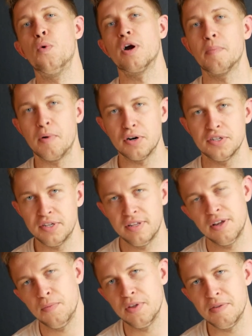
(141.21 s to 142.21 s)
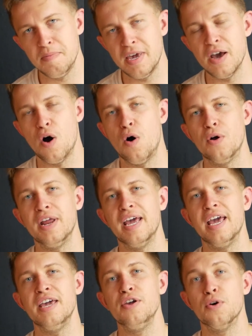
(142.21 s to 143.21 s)
work personally with me
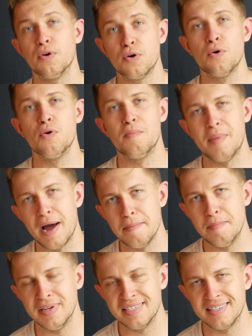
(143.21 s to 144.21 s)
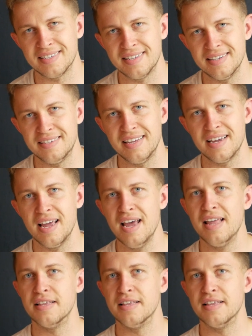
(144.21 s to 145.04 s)
on your Google My Business listing.